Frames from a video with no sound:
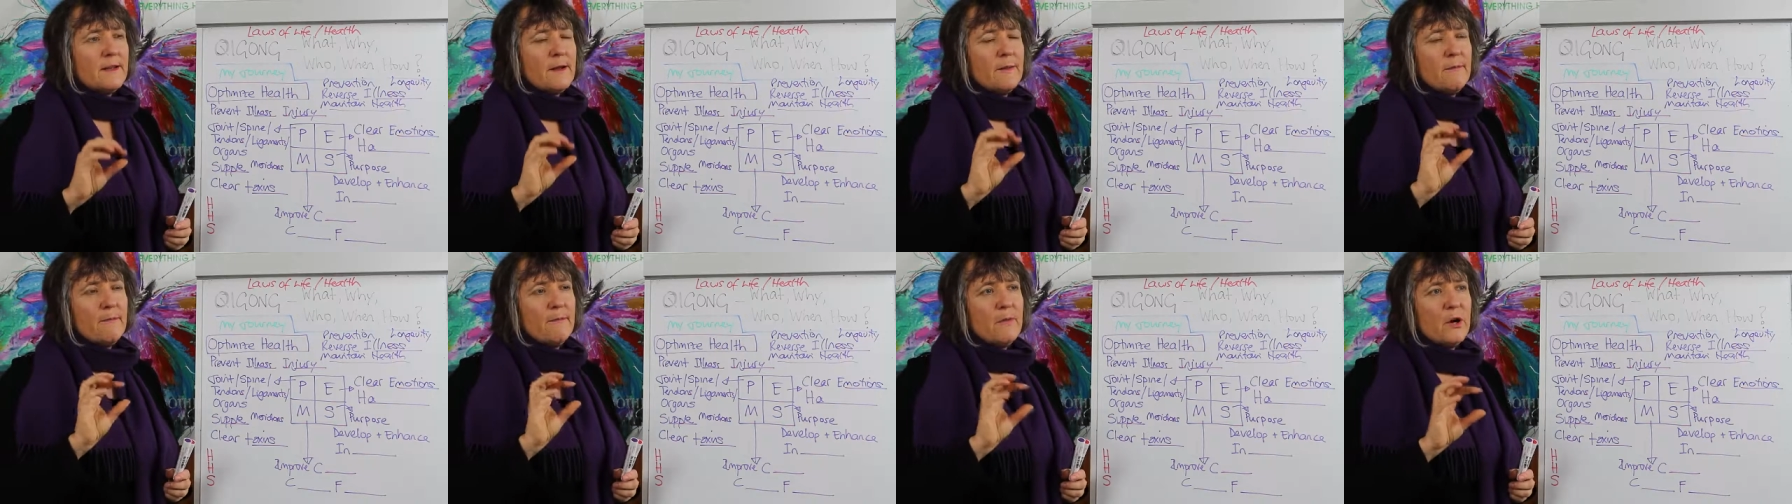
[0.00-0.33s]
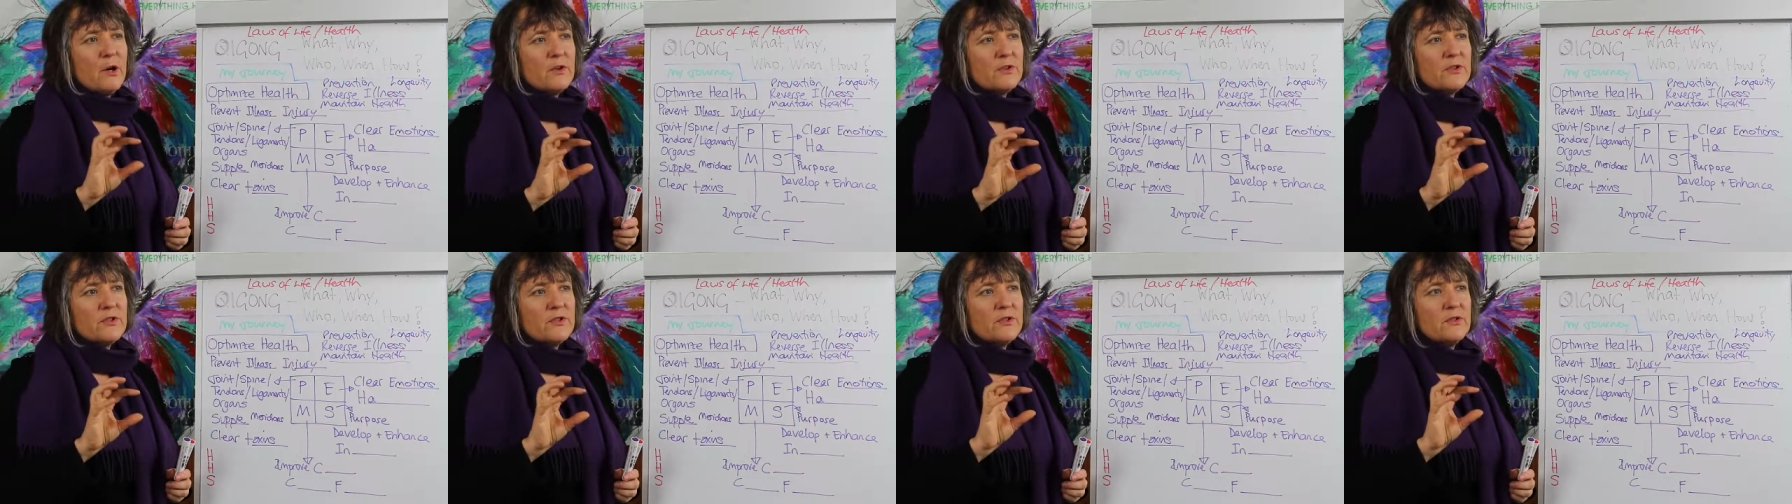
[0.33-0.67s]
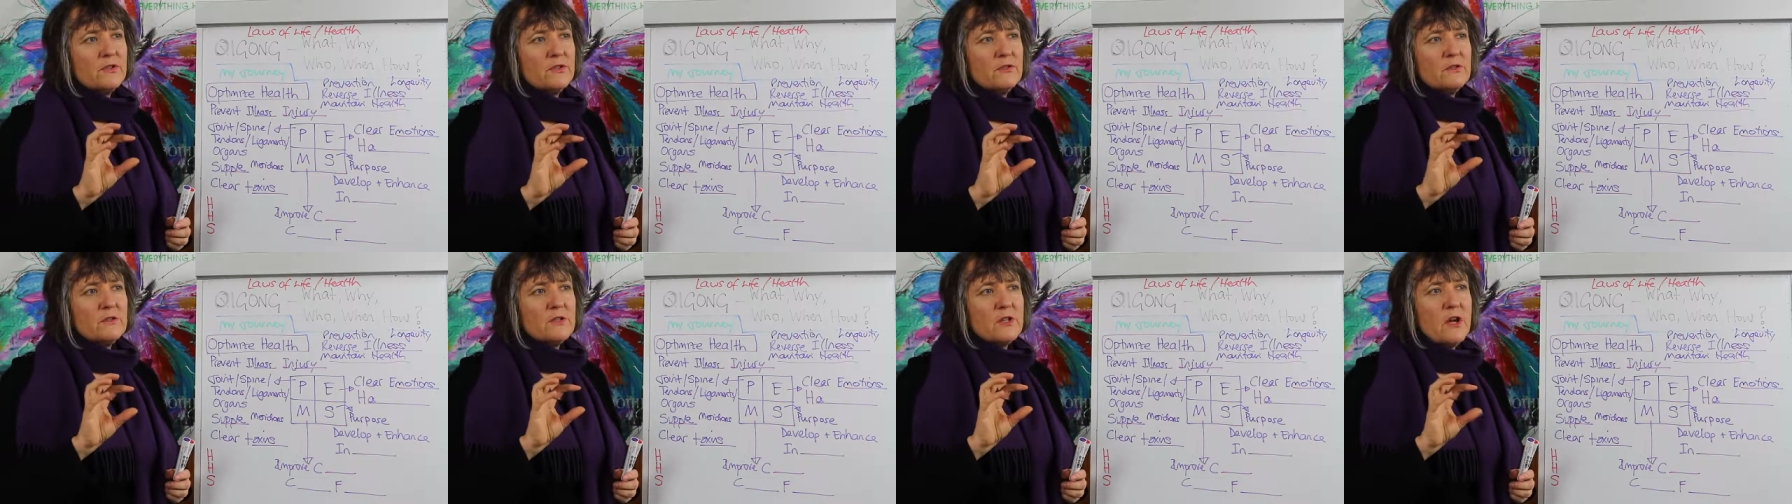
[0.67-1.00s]

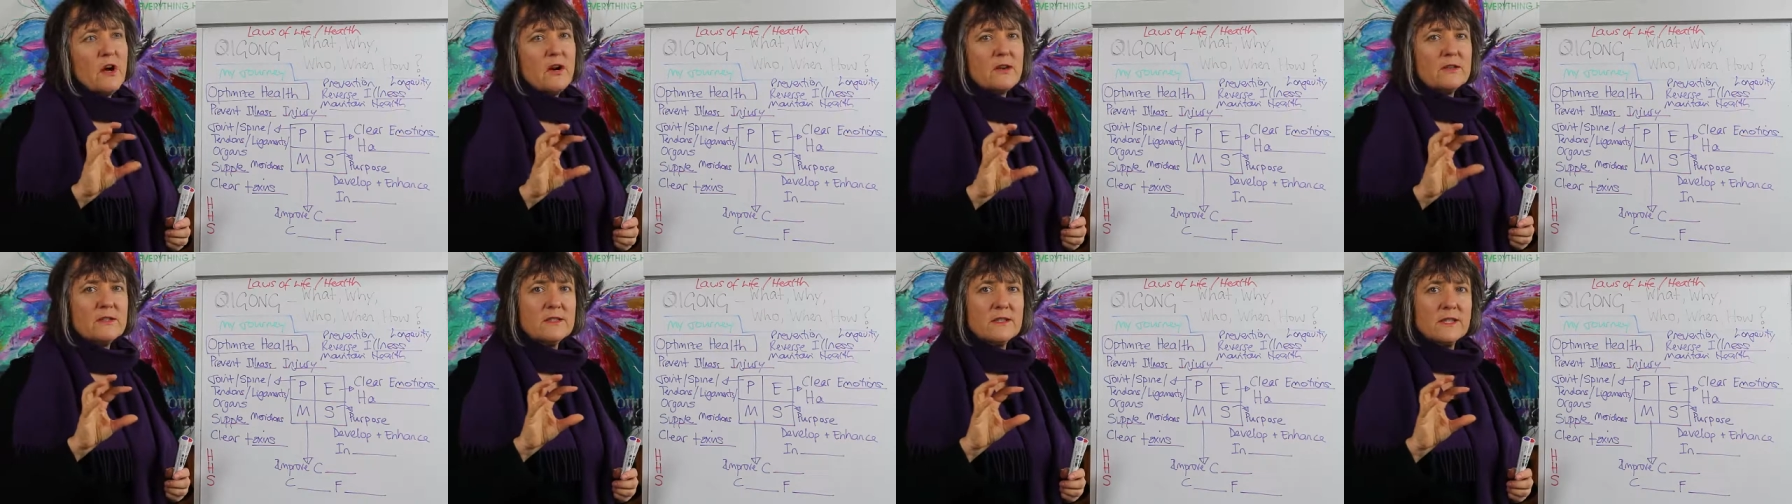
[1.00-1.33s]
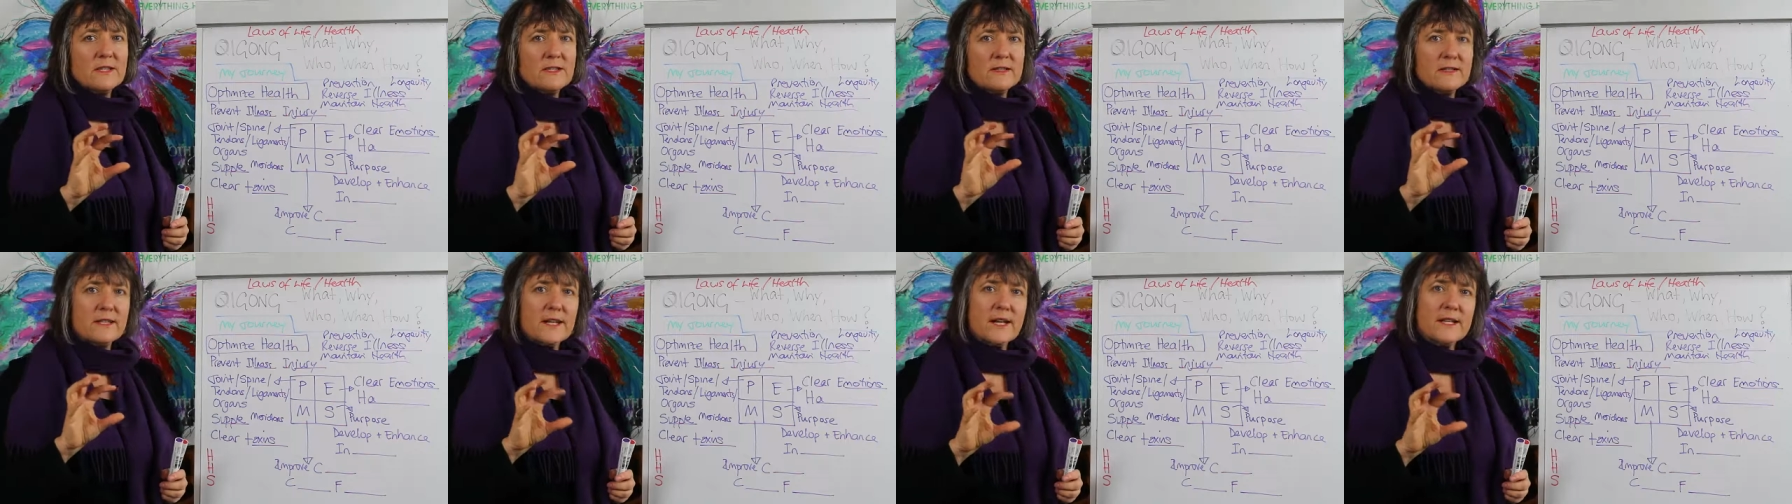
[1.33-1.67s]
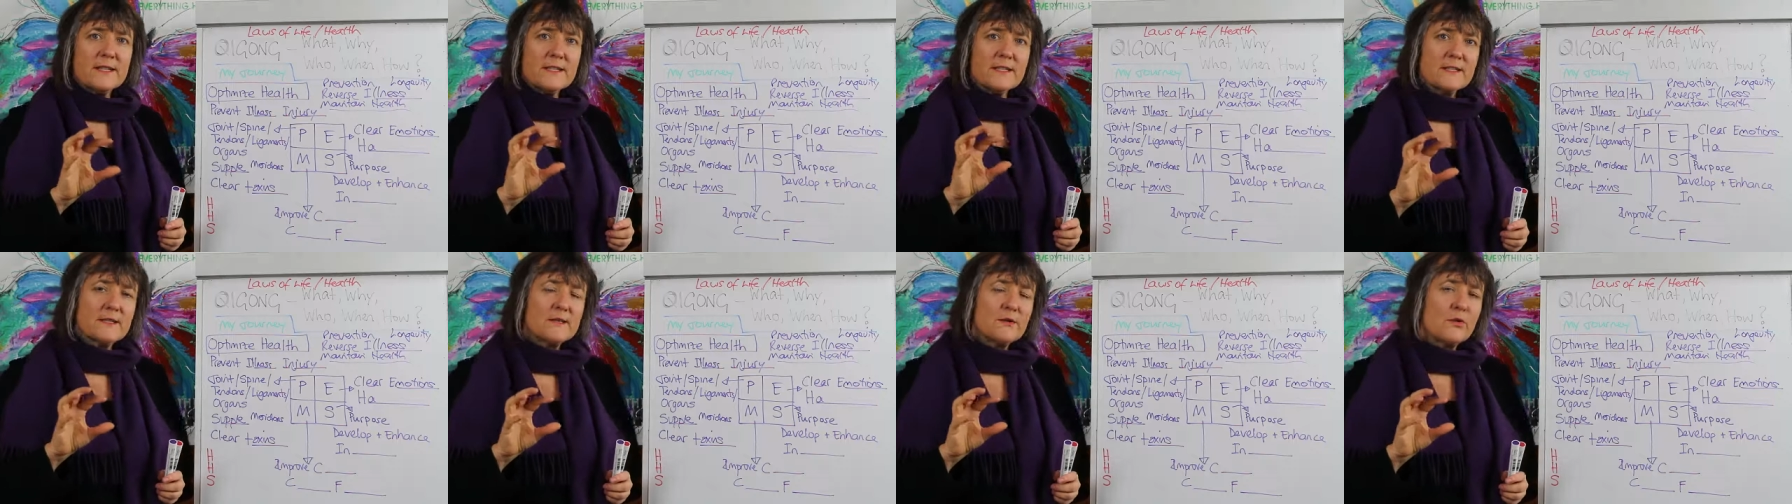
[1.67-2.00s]
emotional toxin
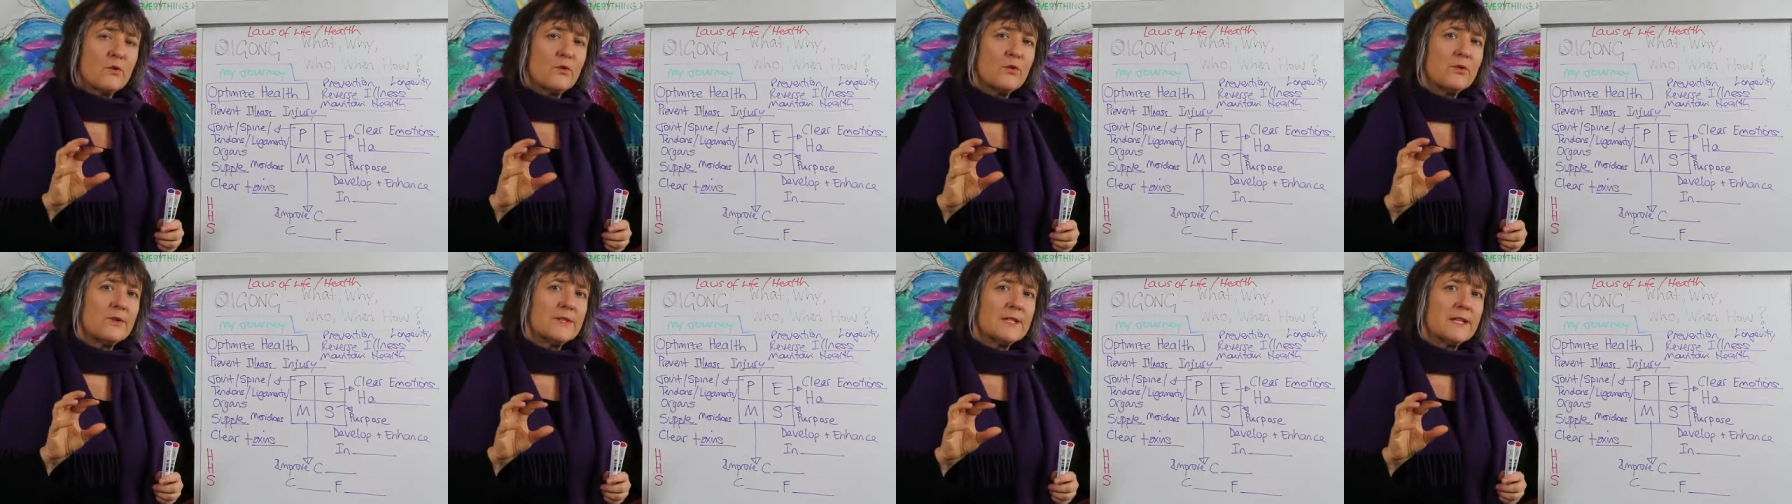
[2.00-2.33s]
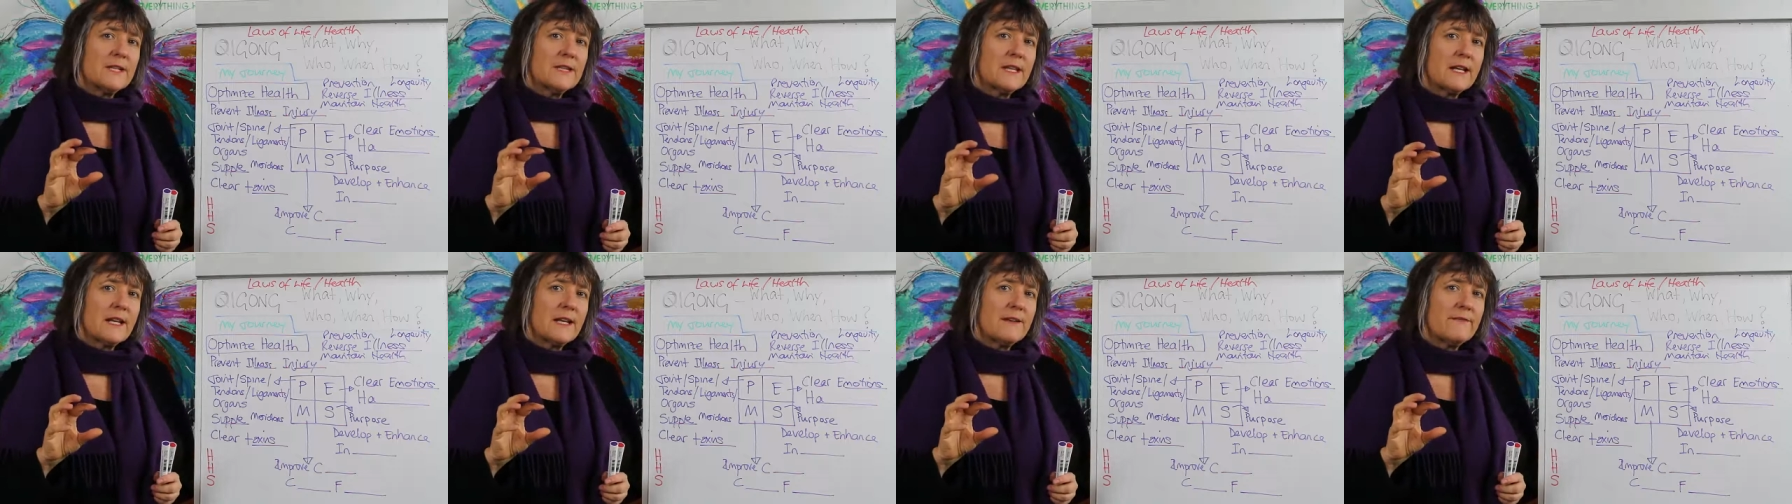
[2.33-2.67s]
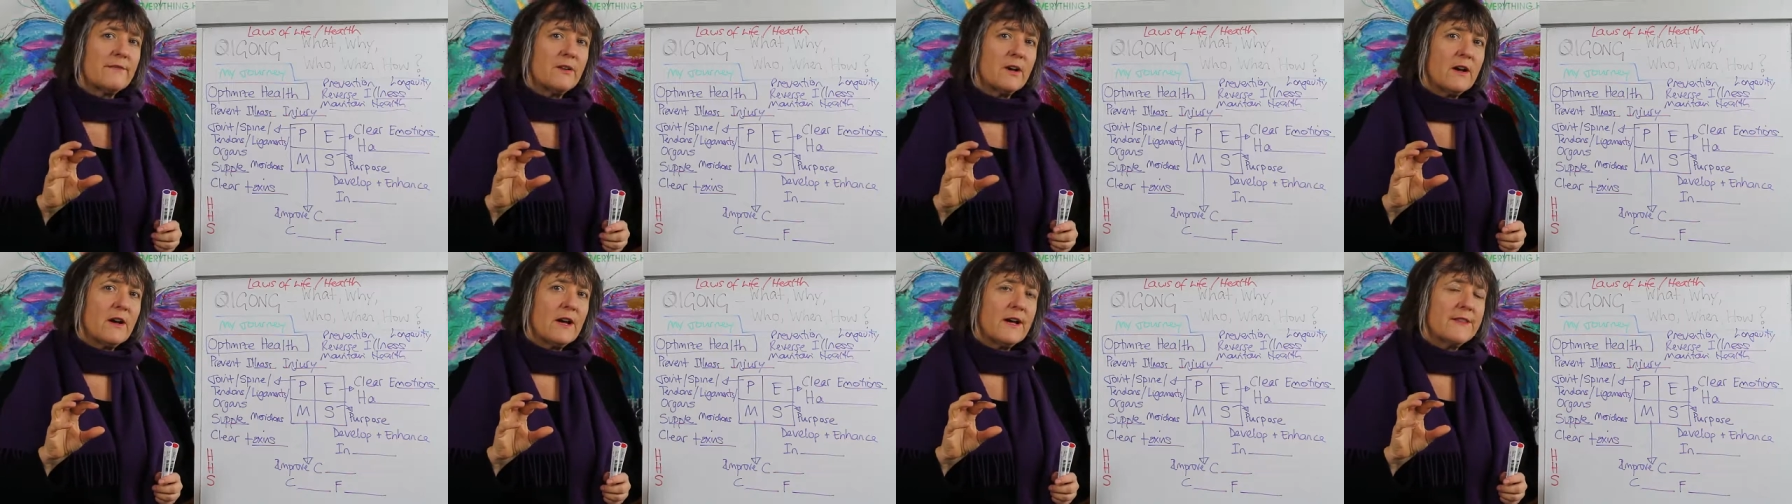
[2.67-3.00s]
gets stored in the
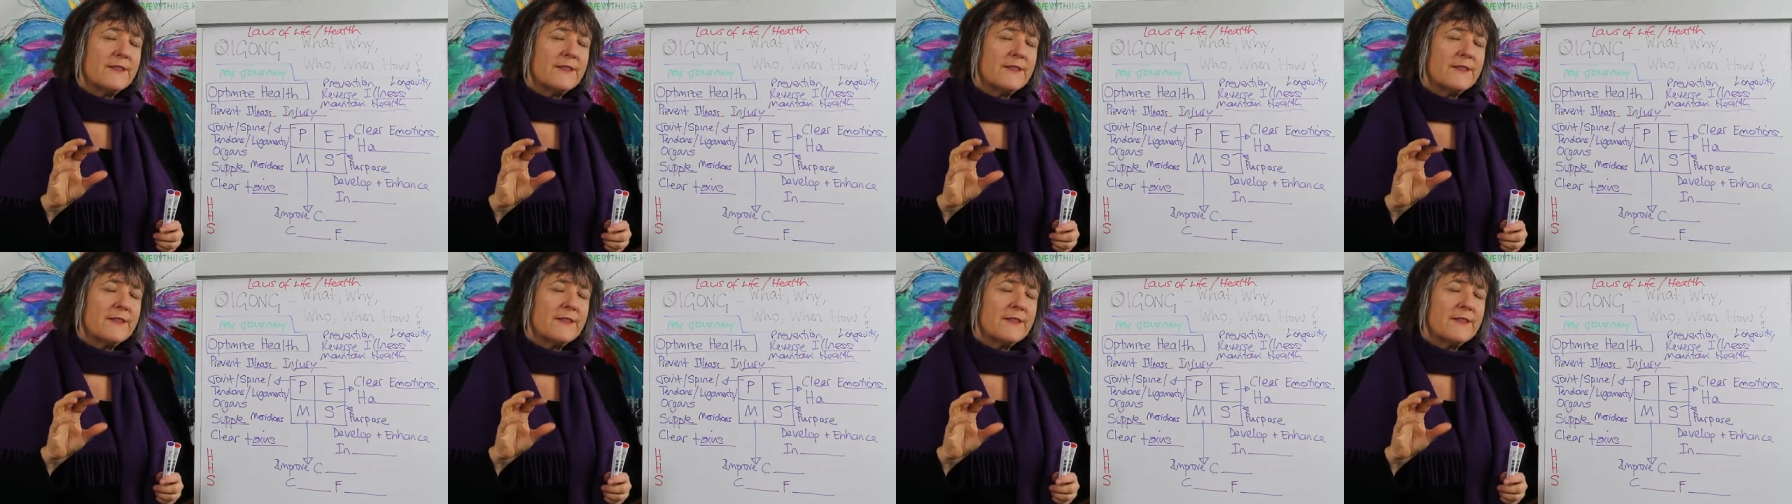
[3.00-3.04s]
liver